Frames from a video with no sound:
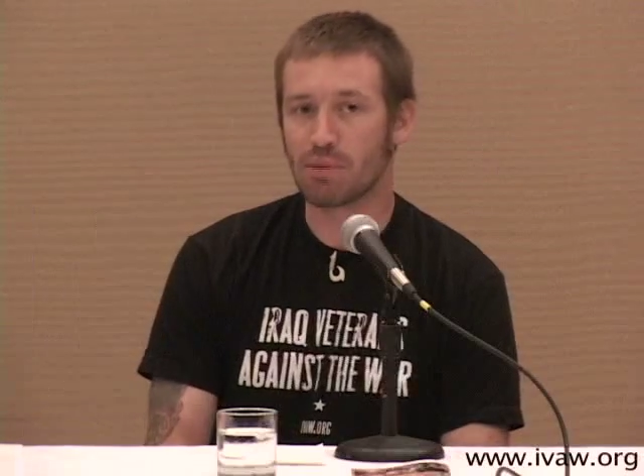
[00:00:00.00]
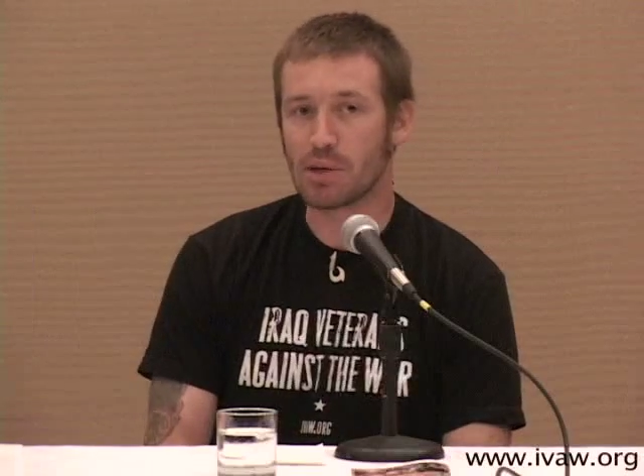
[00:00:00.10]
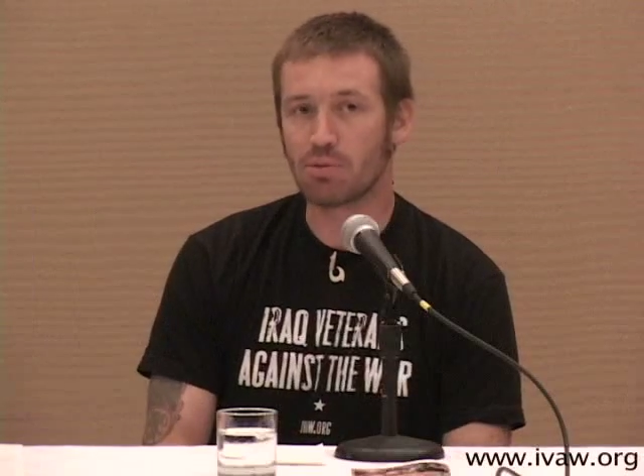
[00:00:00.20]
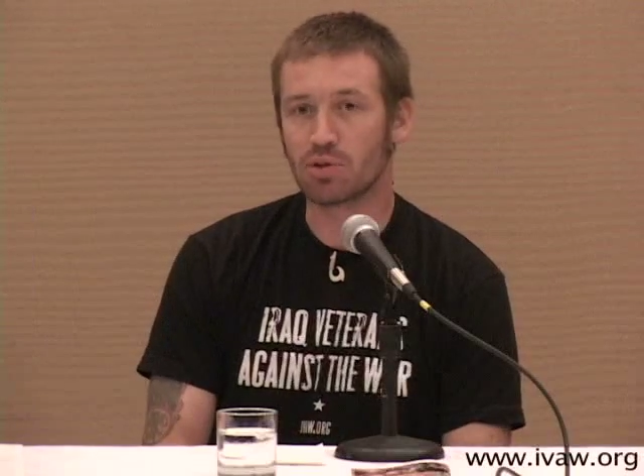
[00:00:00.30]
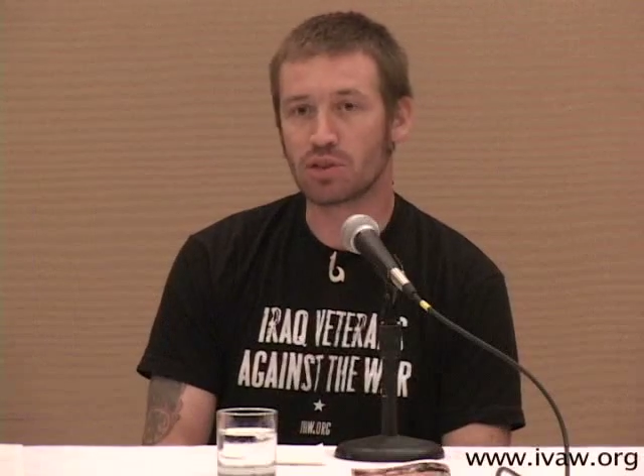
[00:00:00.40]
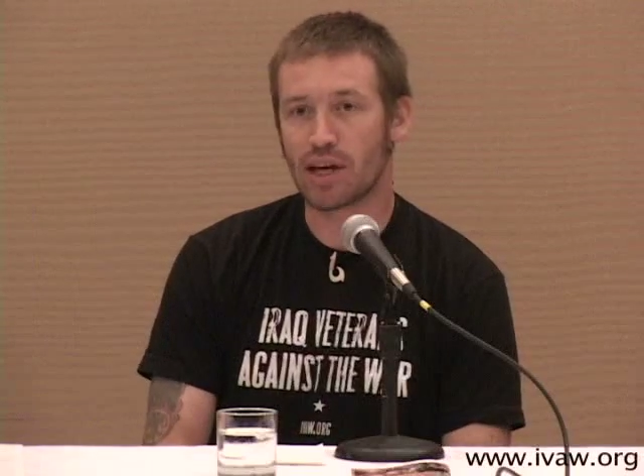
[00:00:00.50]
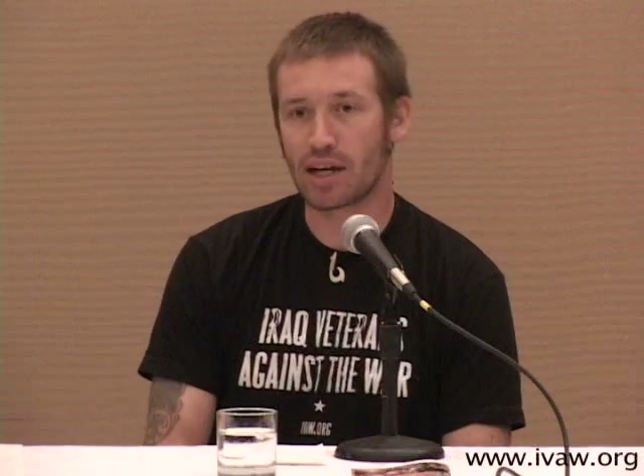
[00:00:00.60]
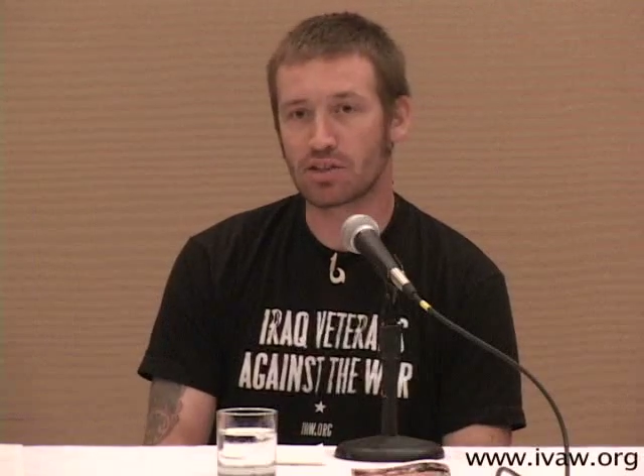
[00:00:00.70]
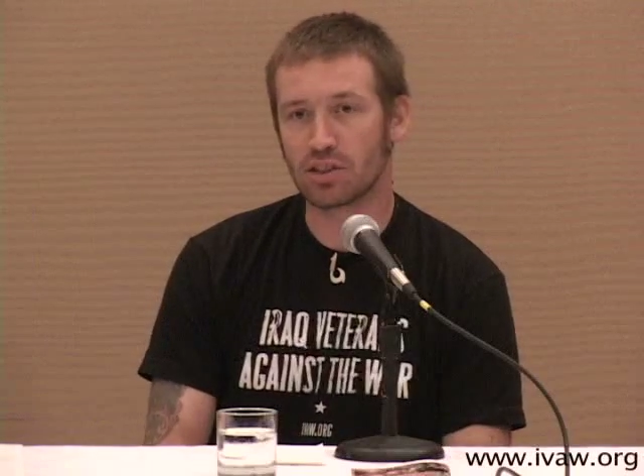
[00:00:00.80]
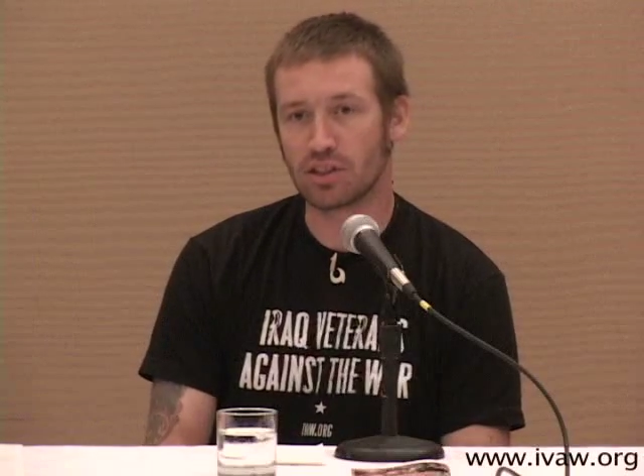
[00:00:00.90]
people to
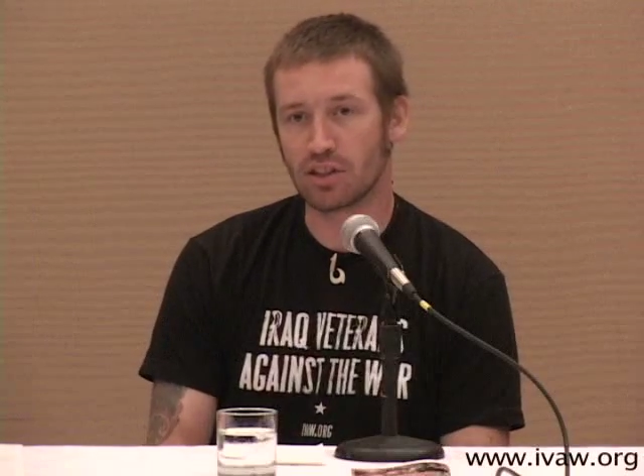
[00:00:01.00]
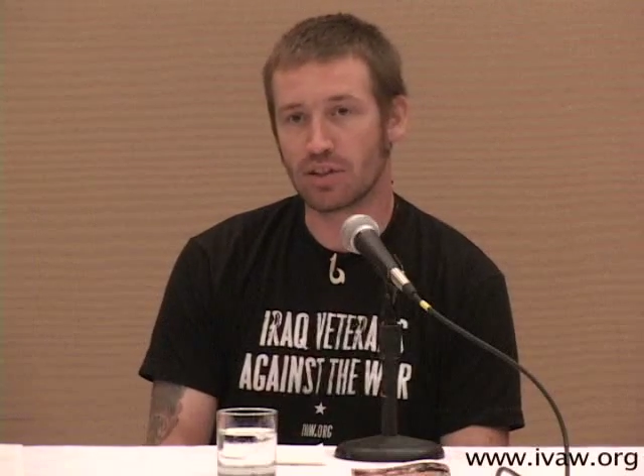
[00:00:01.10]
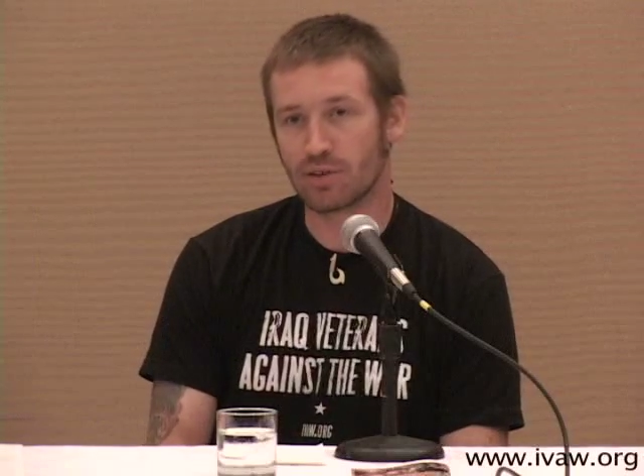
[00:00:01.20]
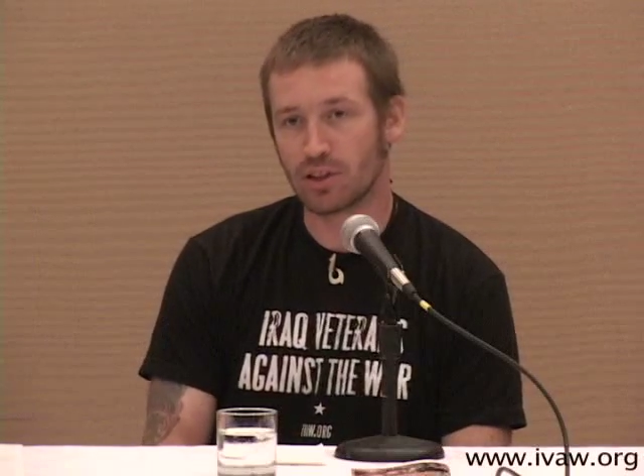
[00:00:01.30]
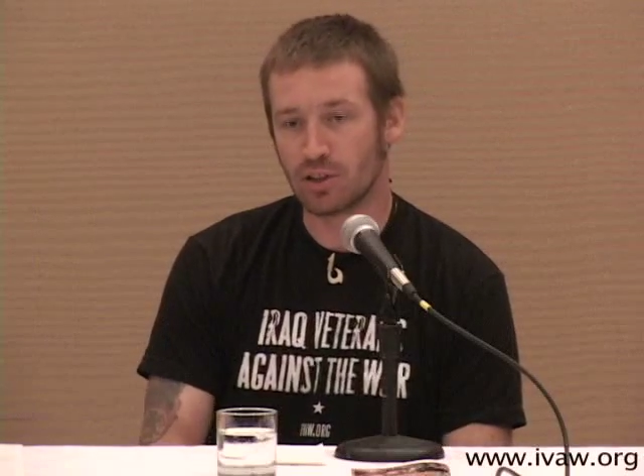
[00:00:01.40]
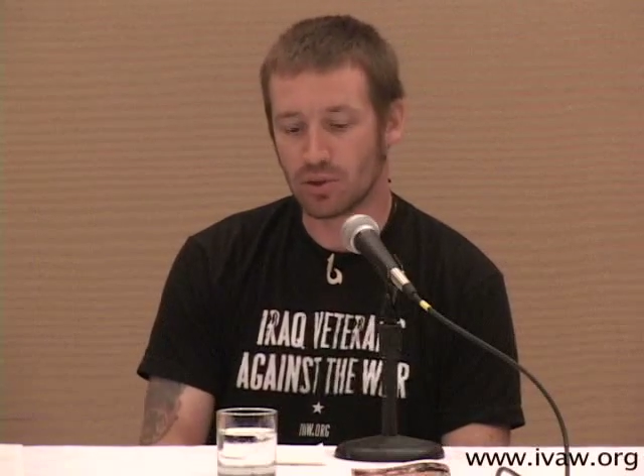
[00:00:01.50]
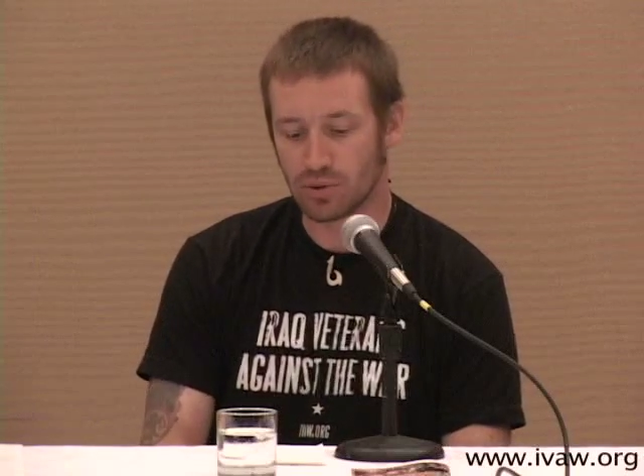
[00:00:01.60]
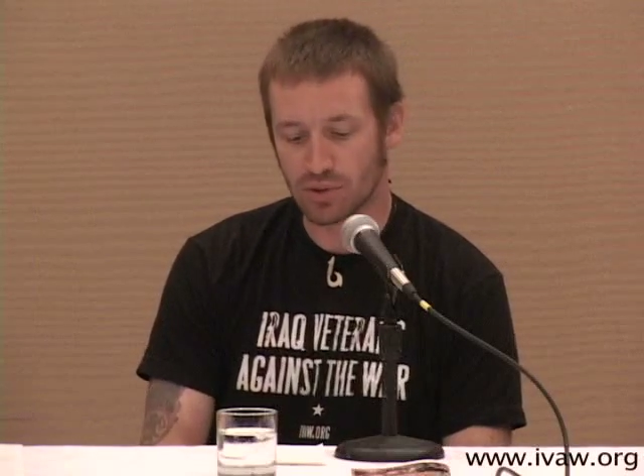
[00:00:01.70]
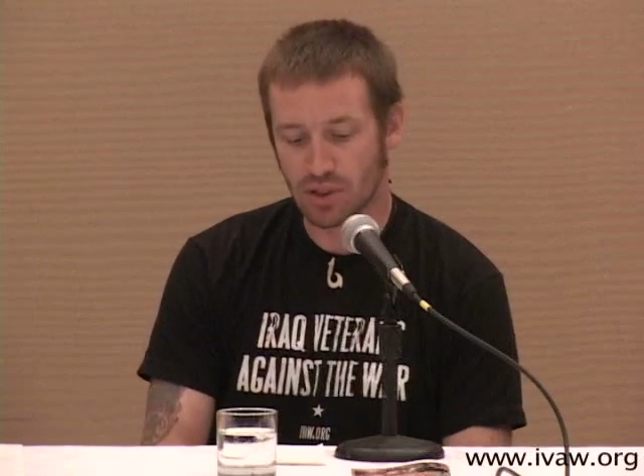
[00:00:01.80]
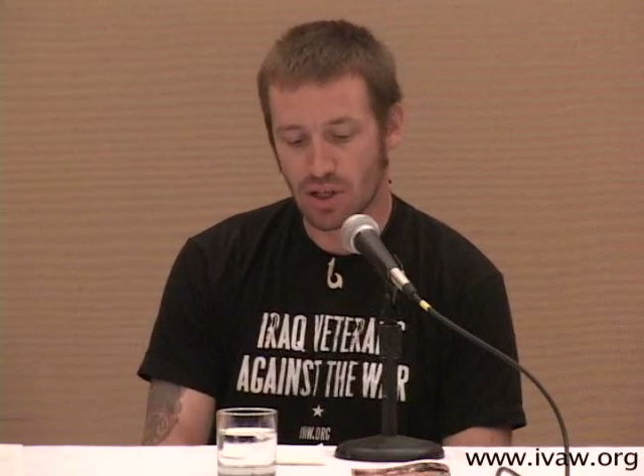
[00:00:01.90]
actually deliver the
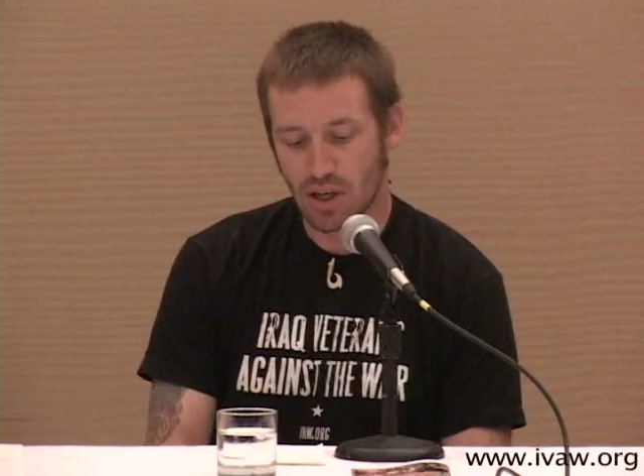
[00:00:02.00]
news.